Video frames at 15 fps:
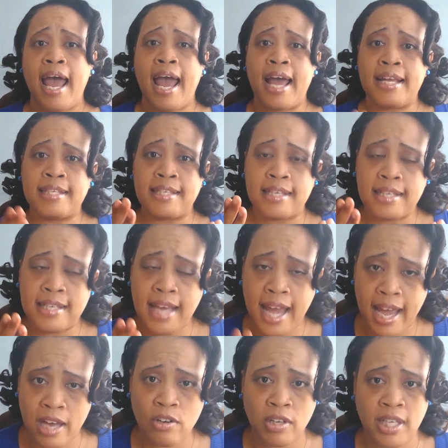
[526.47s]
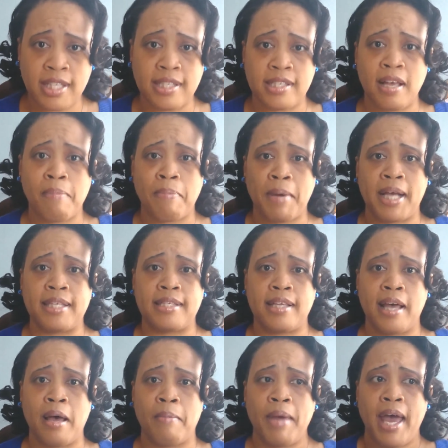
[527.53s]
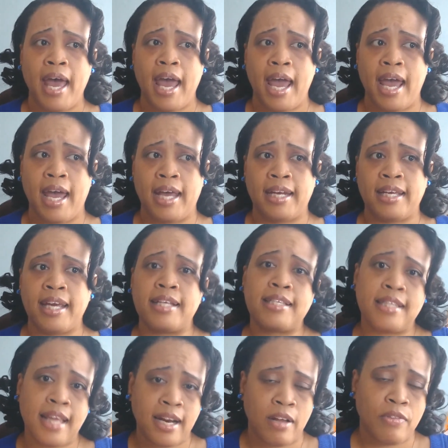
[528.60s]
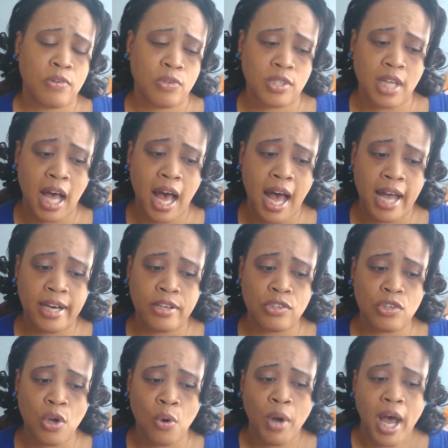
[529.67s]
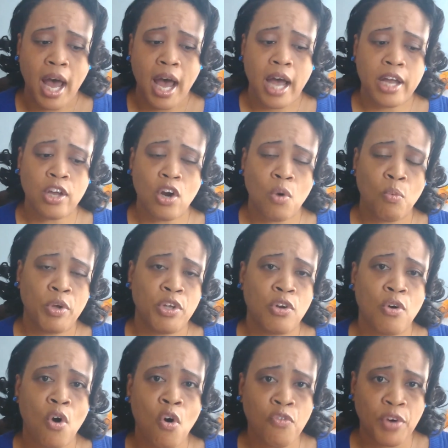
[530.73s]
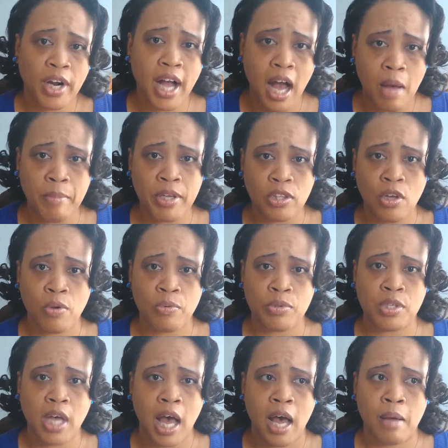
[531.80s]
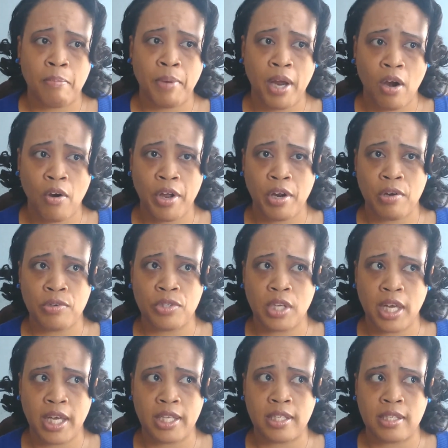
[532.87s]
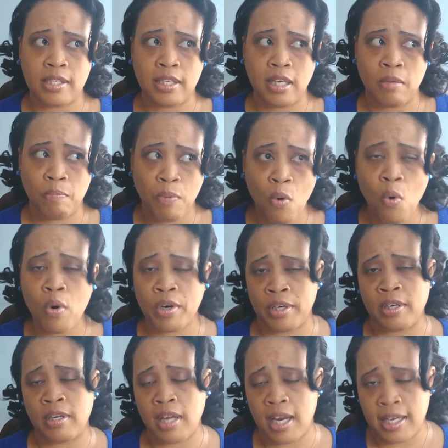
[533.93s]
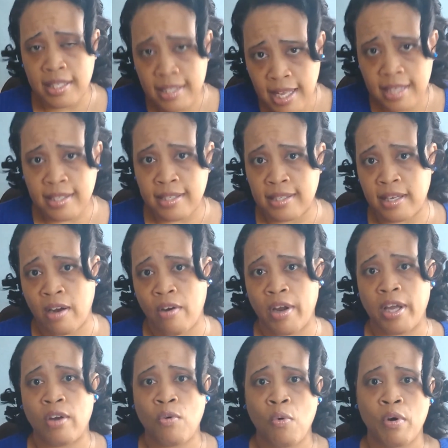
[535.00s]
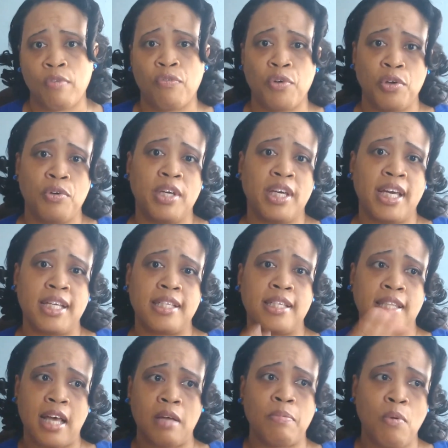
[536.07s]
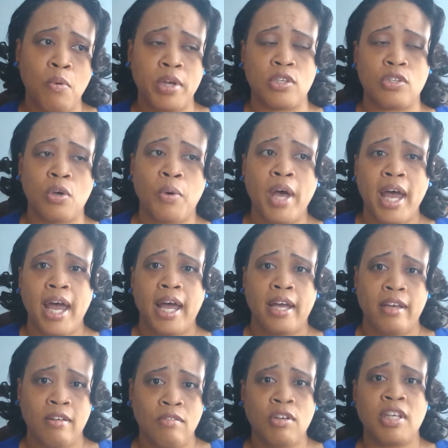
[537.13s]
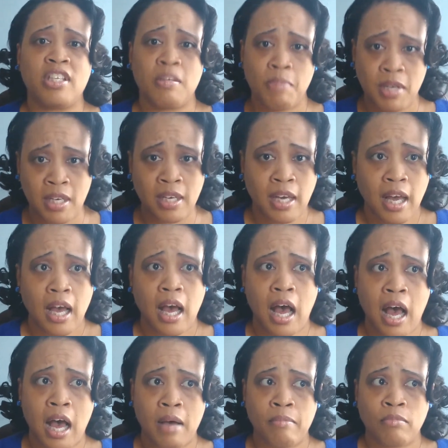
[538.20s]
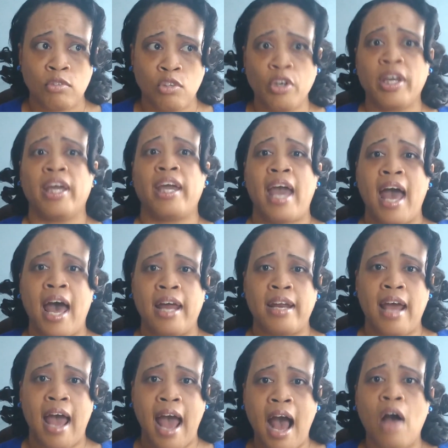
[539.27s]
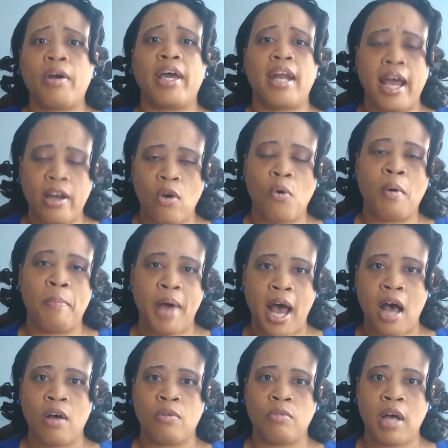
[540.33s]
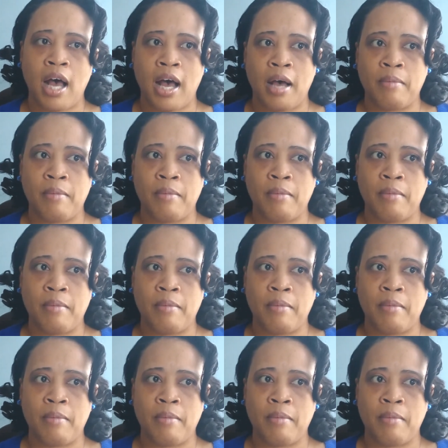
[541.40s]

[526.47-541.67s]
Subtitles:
and handle it step by step and get to that other side. So, when you're overcoming those barriers, it's important and it's necessary in order for you to get to that point. So you need to be looking at, how can I go about